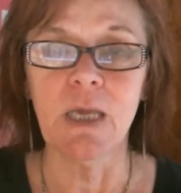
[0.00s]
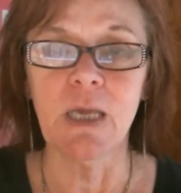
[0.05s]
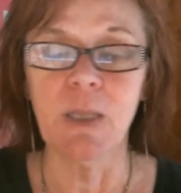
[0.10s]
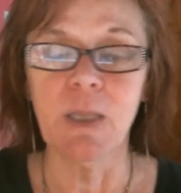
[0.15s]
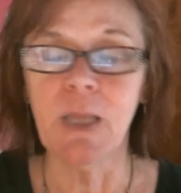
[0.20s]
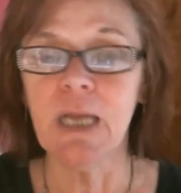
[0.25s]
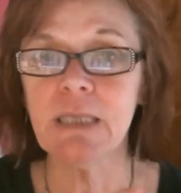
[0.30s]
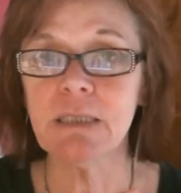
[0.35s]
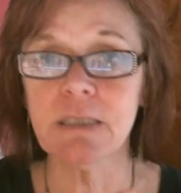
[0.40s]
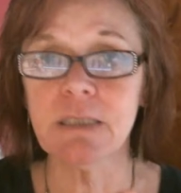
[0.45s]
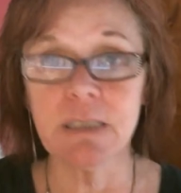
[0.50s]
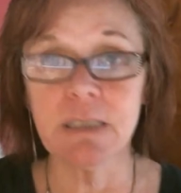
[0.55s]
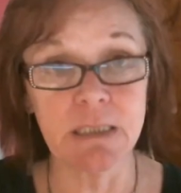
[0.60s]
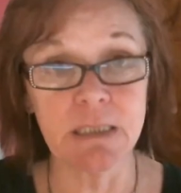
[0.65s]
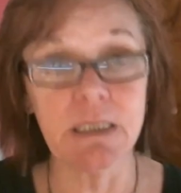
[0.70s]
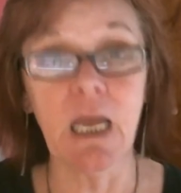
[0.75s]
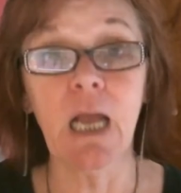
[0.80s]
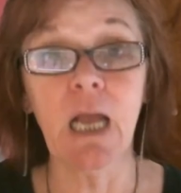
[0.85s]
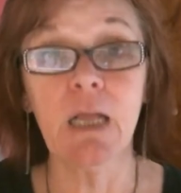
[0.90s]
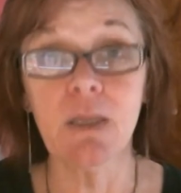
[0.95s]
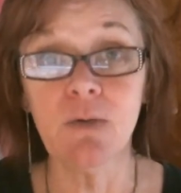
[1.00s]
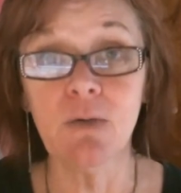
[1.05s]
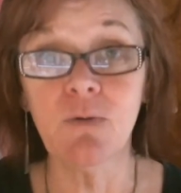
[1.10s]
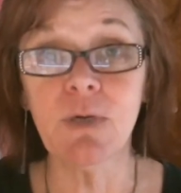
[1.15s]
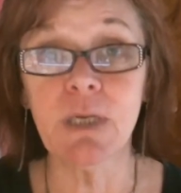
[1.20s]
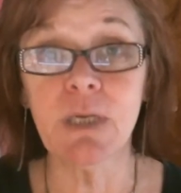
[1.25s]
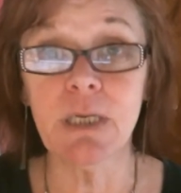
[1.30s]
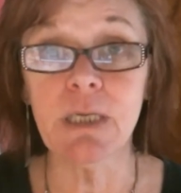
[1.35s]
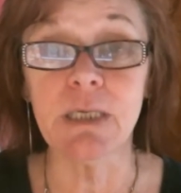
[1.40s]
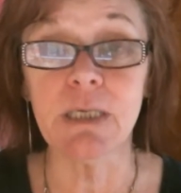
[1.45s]
And that's exactly
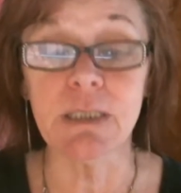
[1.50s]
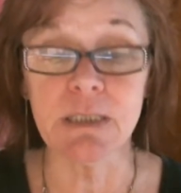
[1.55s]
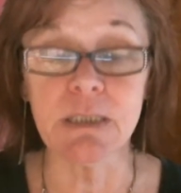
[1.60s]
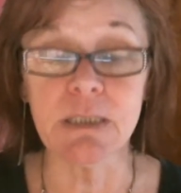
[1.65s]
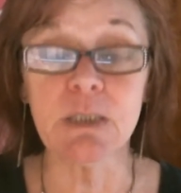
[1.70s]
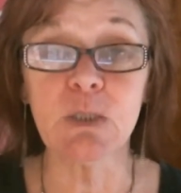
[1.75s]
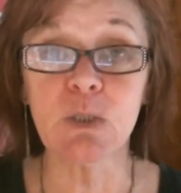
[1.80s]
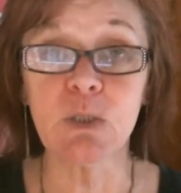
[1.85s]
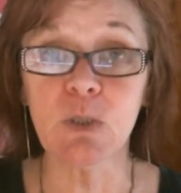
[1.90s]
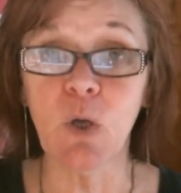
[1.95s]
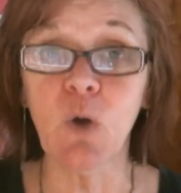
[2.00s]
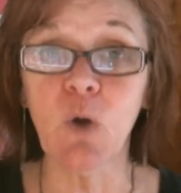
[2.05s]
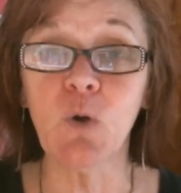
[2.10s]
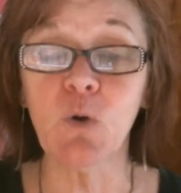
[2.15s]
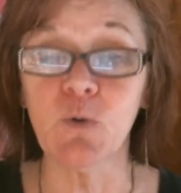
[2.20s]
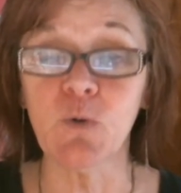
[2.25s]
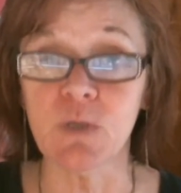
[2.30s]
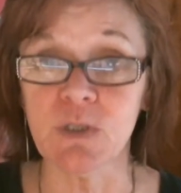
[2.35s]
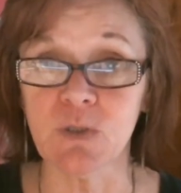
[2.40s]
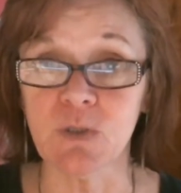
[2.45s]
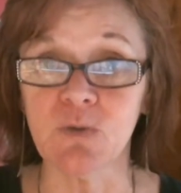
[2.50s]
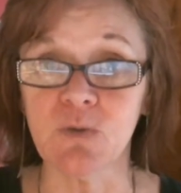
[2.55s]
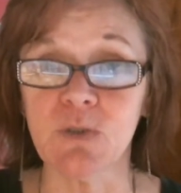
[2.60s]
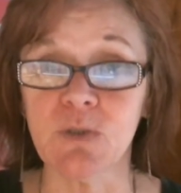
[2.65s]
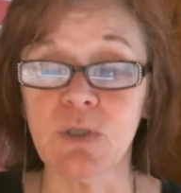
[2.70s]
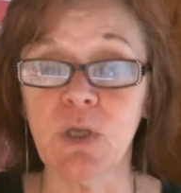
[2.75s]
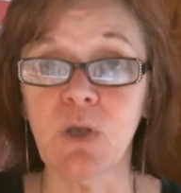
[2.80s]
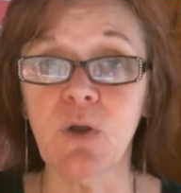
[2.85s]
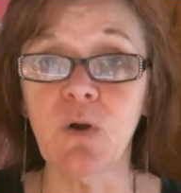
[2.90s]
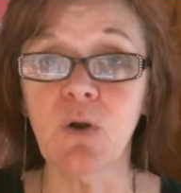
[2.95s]
what it is salt
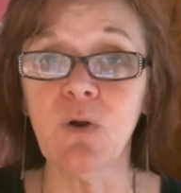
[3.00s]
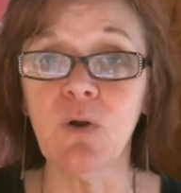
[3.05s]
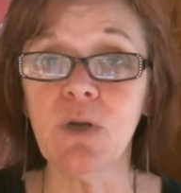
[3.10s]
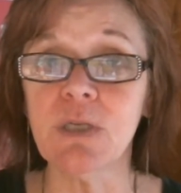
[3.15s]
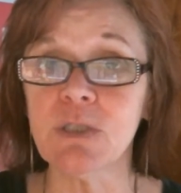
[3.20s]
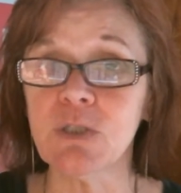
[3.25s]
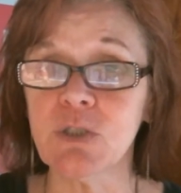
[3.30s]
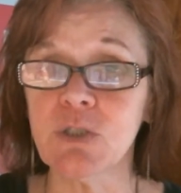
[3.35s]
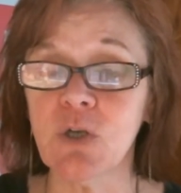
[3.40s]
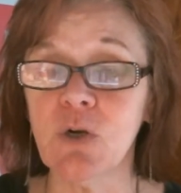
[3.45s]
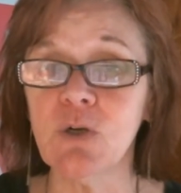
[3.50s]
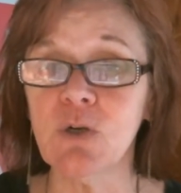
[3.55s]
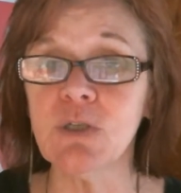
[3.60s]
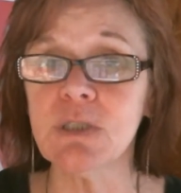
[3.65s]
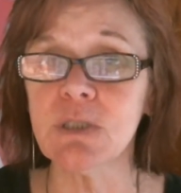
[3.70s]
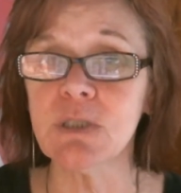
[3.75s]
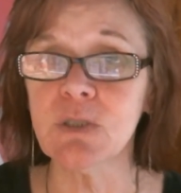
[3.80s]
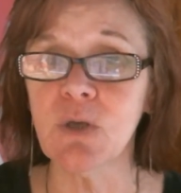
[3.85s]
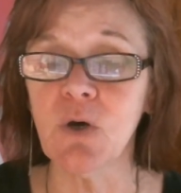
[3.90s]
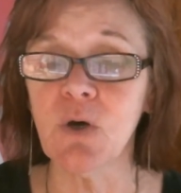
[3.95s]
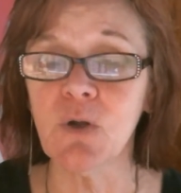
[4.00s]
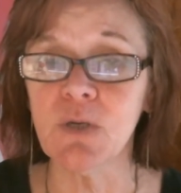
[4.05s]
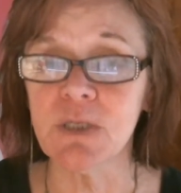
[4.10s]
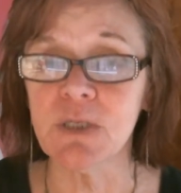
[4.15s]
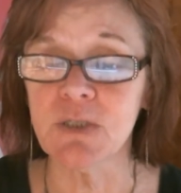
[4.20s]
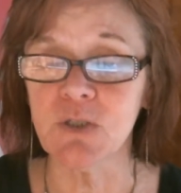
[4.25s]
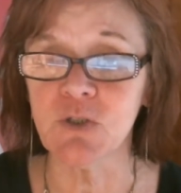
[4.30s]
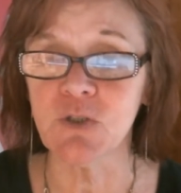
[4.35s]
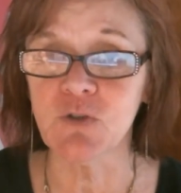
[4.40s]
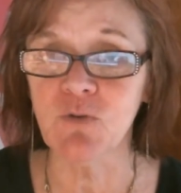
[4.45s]
crystals. The urine is turned to
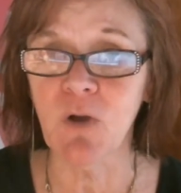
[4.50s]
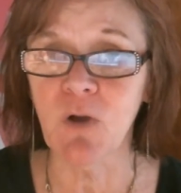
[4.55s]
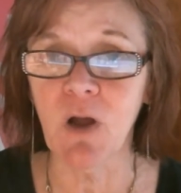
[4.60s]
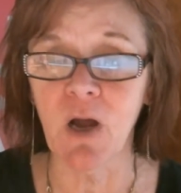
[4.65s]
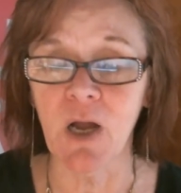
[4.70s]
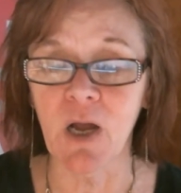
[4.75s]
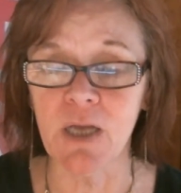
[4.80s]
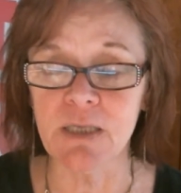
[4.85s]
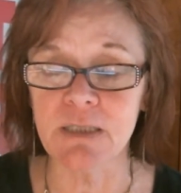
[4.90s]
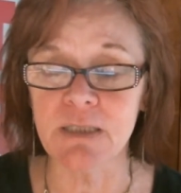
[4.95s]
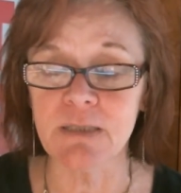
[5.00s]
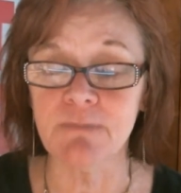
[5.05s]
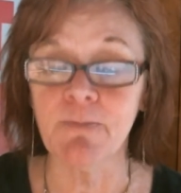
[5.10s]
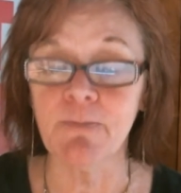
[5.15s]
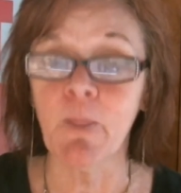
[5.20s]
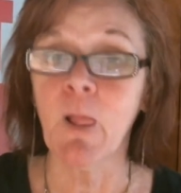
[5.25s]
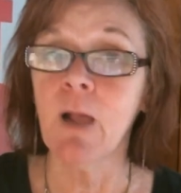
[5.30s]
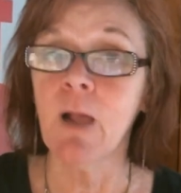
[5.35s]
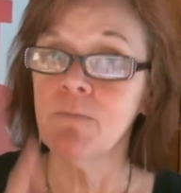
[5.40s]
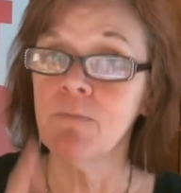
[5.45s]
salt as it dries.